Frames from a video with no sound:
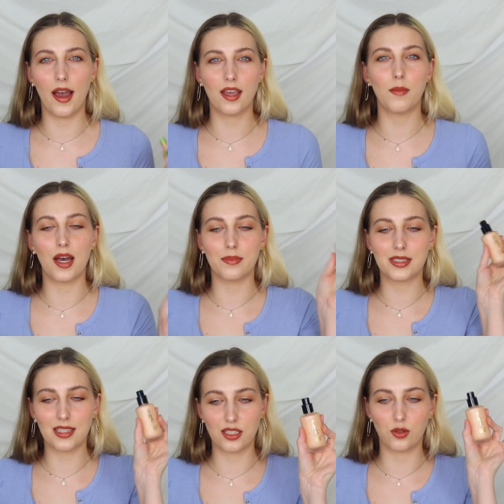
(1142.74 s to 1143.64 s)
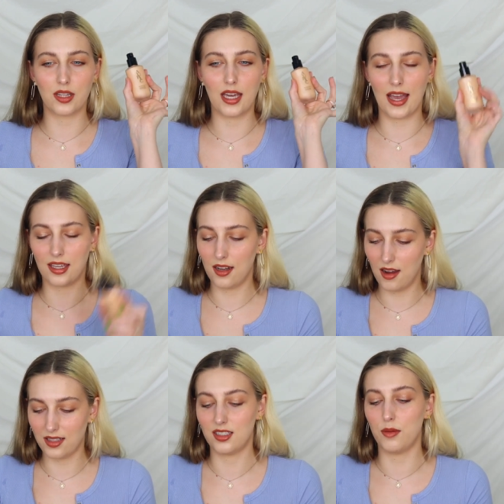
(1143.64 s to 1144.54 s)
I am obsessed with it. I
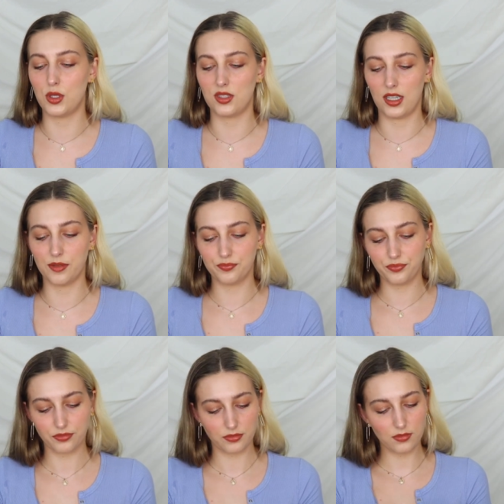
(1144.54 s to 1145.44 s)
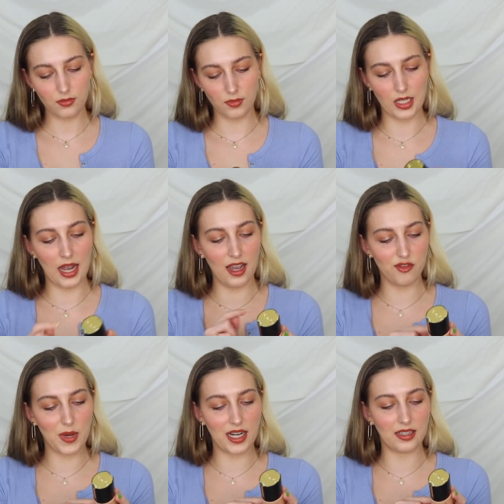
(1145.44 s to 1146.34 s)
cannot stop using it. I
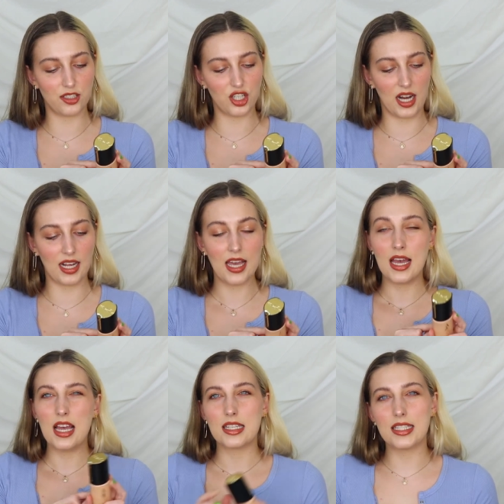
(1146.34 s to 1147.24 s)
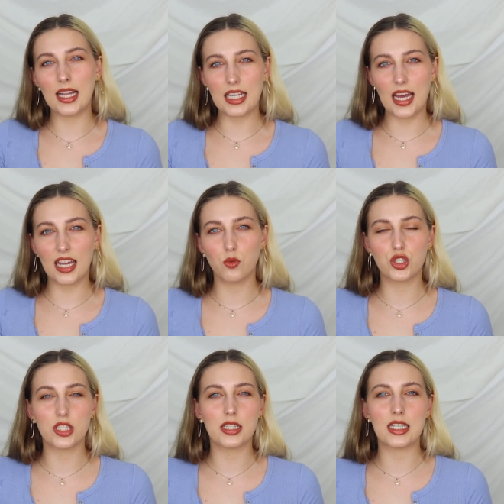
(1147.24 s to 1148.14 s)
have mine in the shade Selenite,
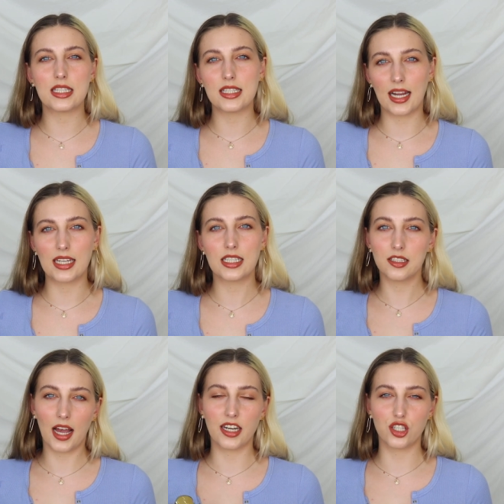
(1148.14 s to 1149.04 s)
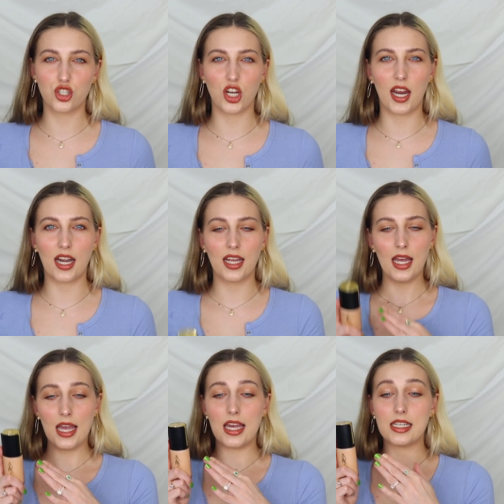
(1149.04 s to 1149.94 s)
which is the second to lightest shade.
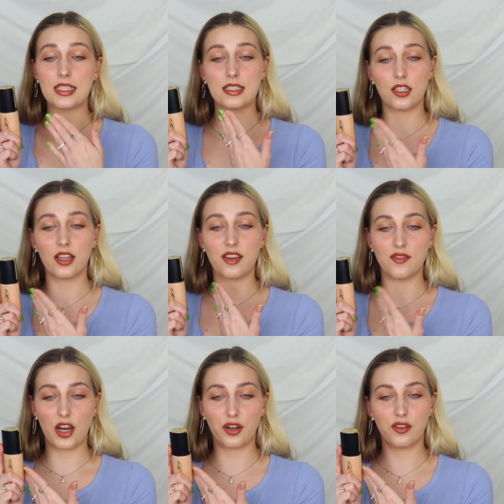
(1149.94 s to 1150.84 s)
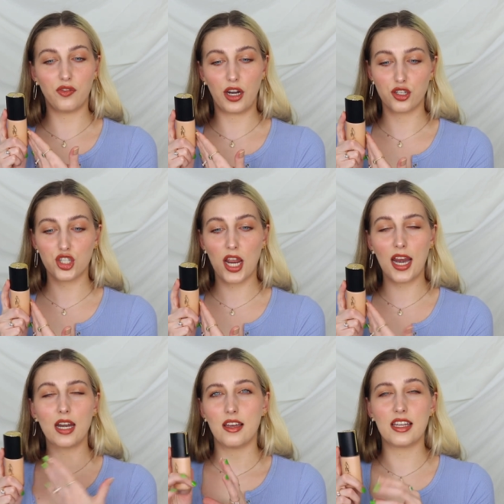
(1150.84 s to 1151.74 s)
It is still a very fair
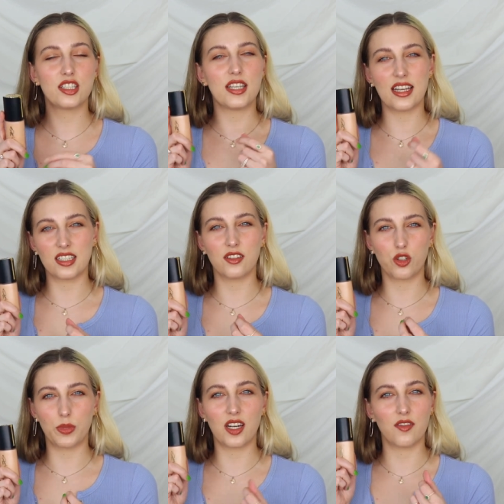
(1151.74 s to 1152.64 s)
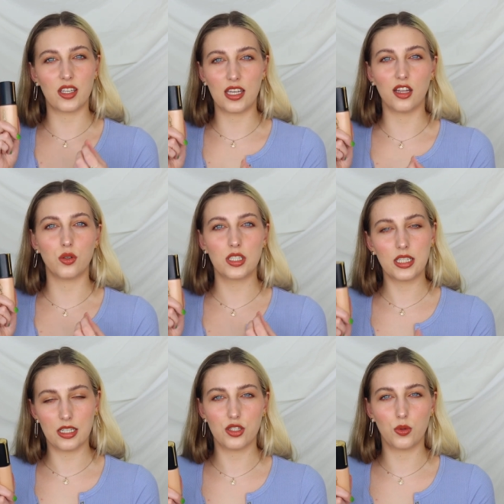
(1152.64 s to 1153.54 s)
shade. It just has a little bit of a yellow
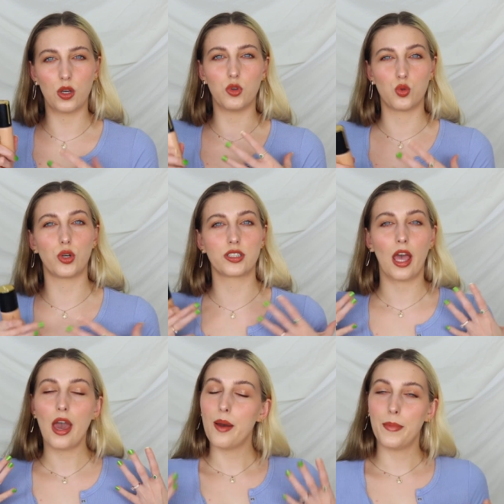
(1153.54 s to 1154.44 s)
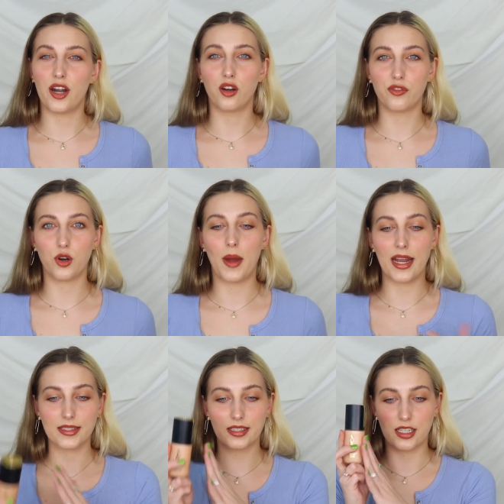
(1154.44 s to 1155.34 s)
tint to it, which works better for
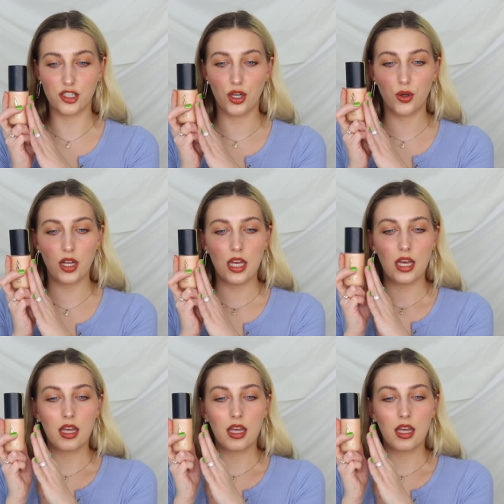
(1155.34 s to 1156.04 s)
my skin tone.